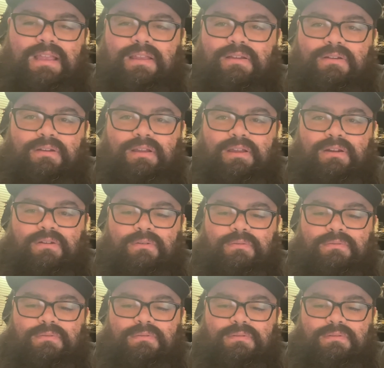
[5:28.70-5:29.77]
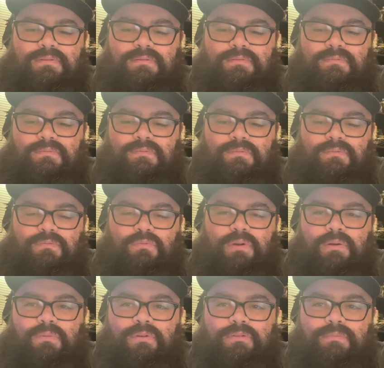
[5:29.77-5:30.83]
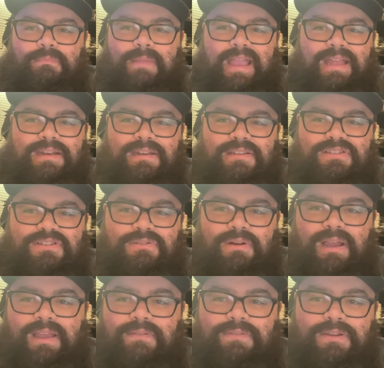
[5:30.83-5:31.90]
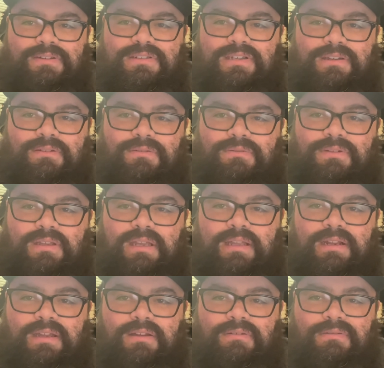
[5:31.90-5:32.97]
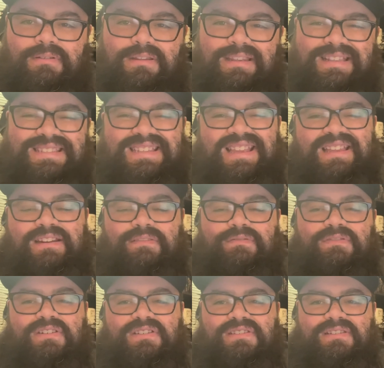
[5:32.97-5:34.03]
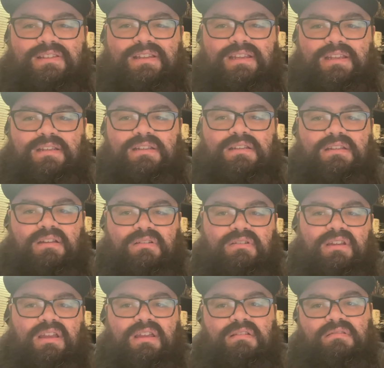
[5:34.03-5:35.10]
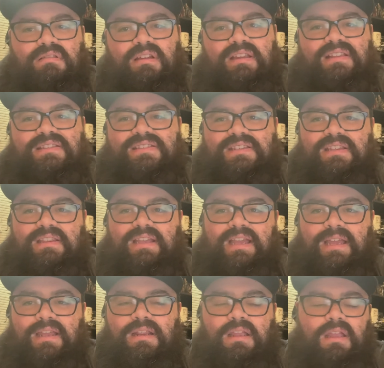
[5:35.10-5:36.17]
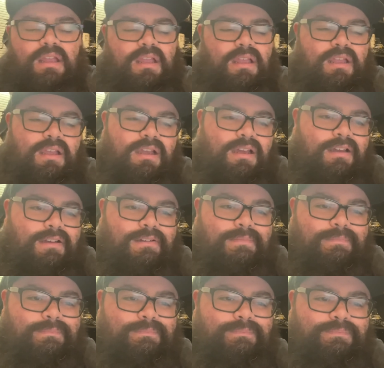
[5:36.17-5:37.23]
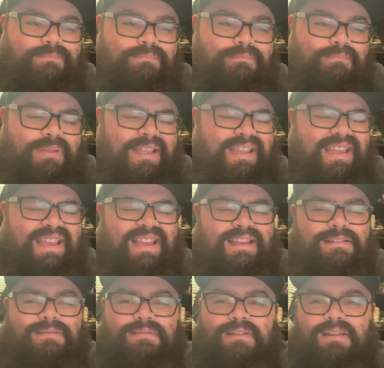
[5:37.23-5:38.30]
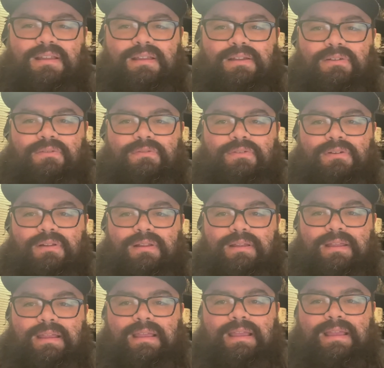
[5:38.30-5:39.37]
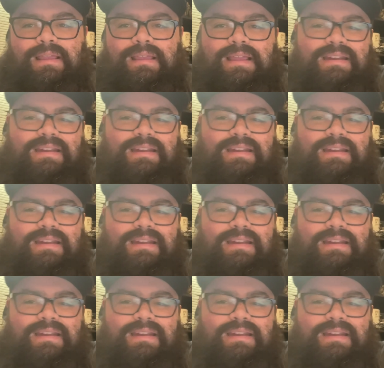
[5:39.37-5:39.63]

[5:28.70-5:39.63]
you know, what will madness drive you to, you know? And that's kind of just like, okay, I could see that. But yeah, overall, I